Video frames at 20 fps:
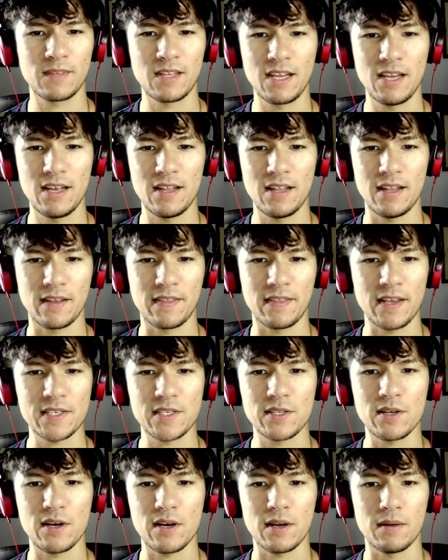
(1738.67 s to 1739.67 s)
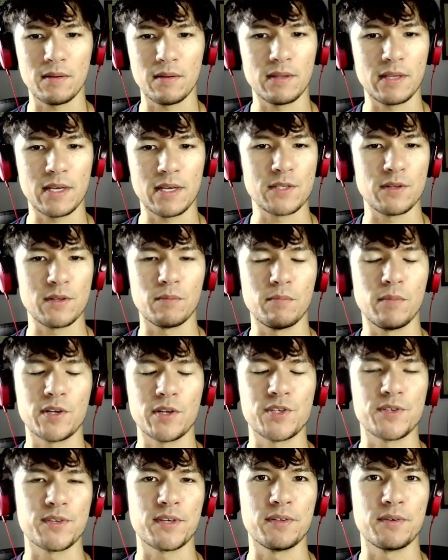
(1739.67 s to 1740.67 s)
Like there's not much you
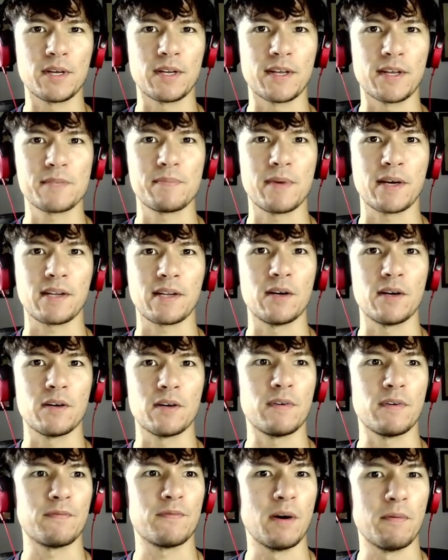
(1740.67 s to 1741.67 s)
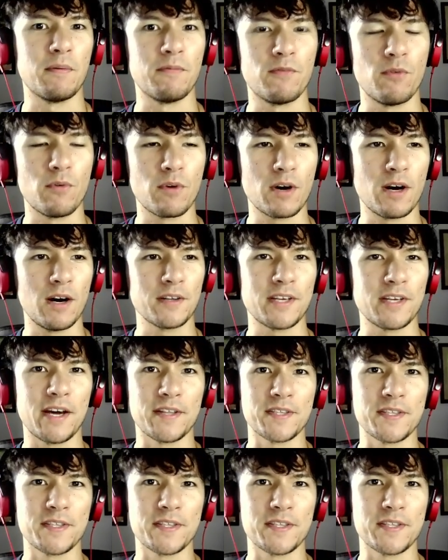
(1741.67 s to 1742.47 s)
can expect out of a 4-card hand.